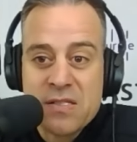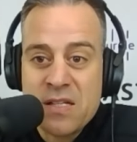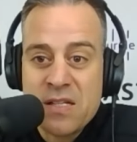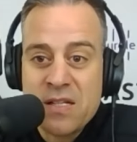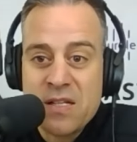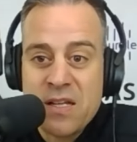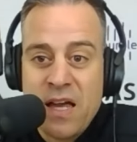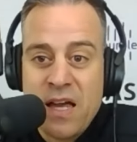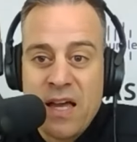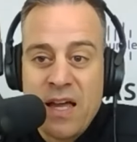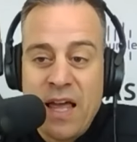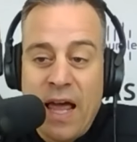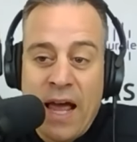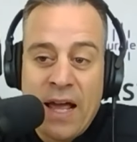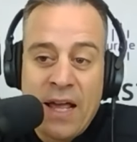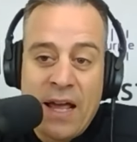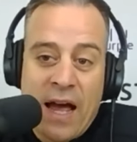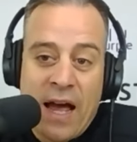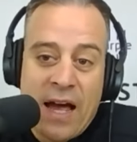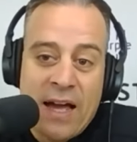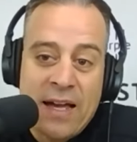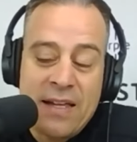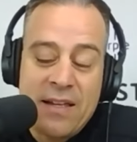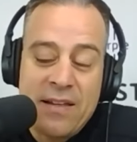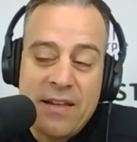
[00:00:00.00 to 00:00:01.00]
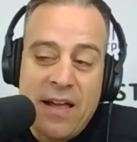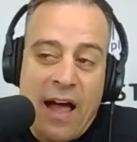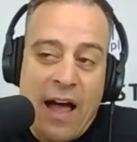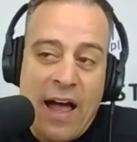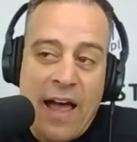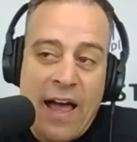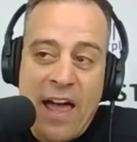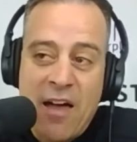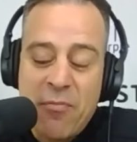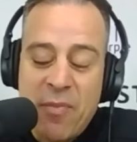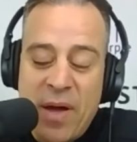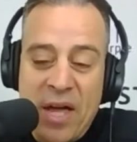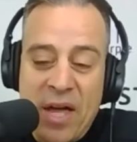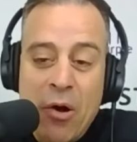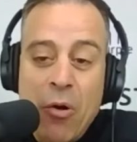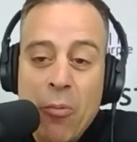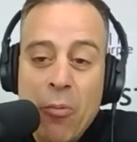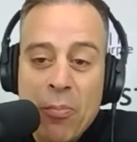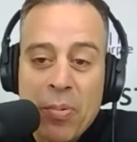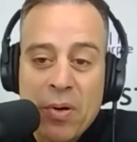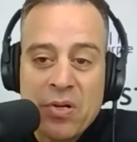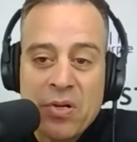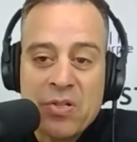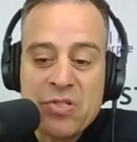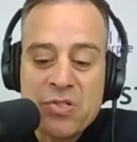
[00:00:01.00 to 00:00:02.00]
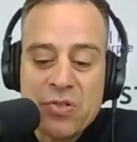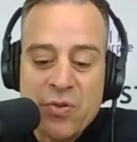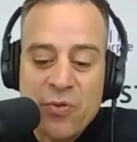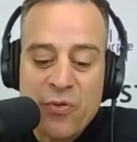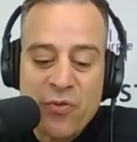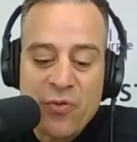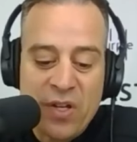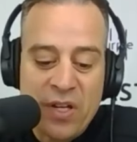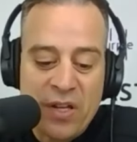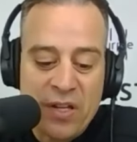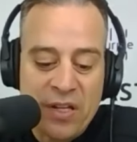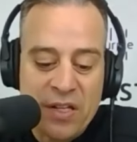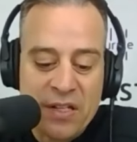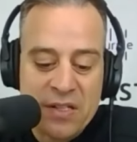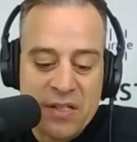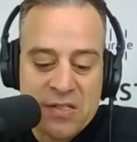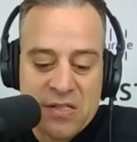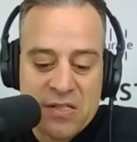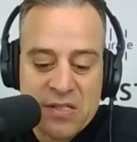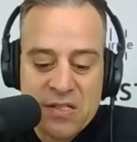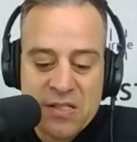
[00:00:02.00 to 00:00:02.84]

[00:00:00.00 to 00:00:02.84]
And I, I, I, I have my own personal feelings,